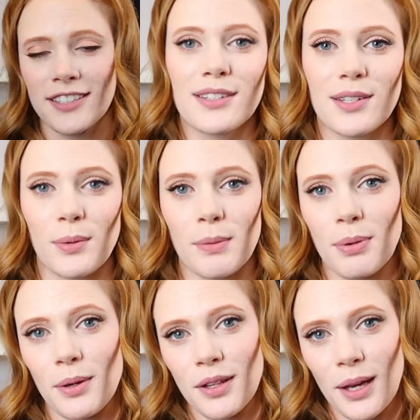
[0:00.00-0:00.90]
So we
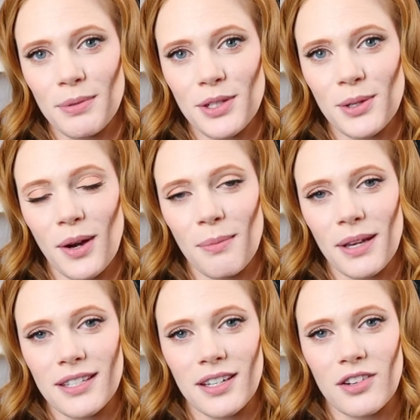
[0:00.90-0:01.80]
pull up to our
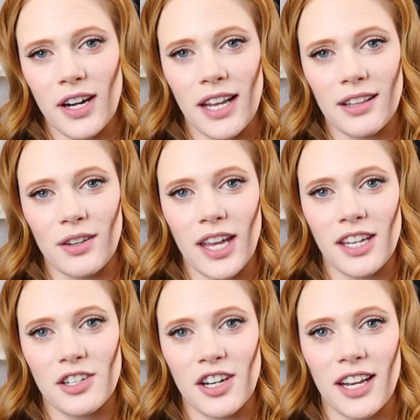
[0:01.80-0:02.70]
basic training
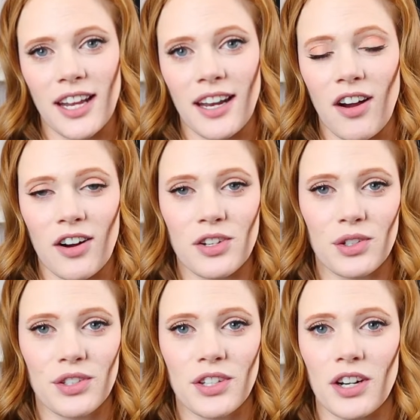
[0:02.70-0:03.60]
location, and our
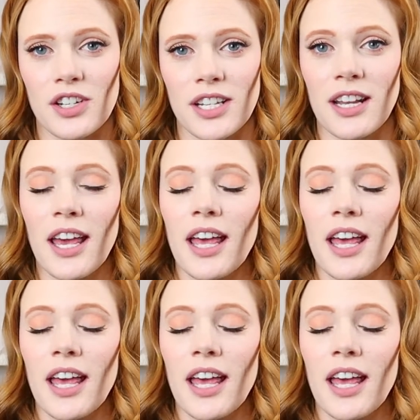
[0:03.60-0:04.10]
drill sergeant